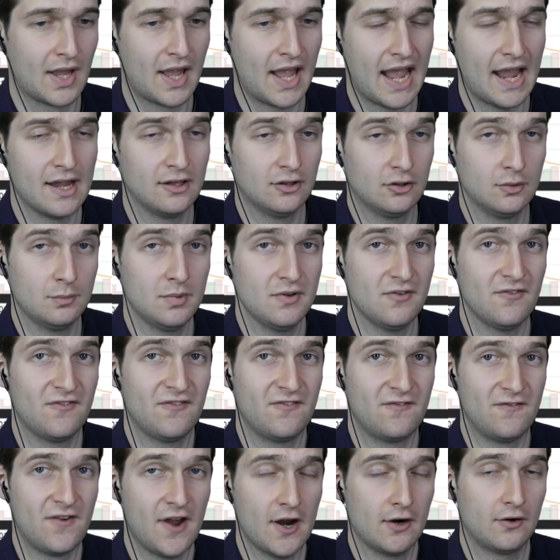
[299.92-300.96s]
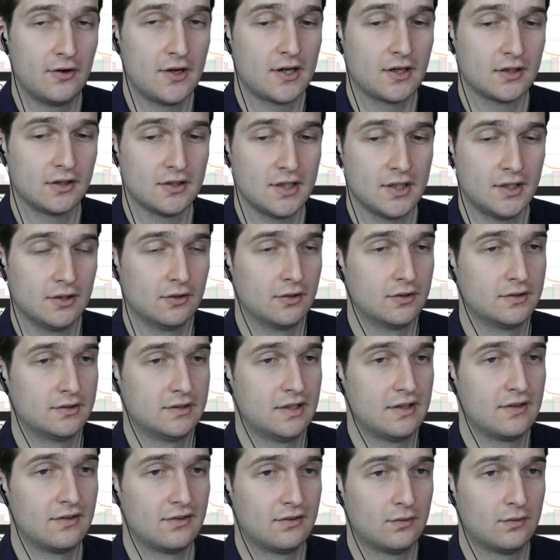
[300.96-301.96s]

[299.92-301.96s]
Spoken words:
And to be very clear on this,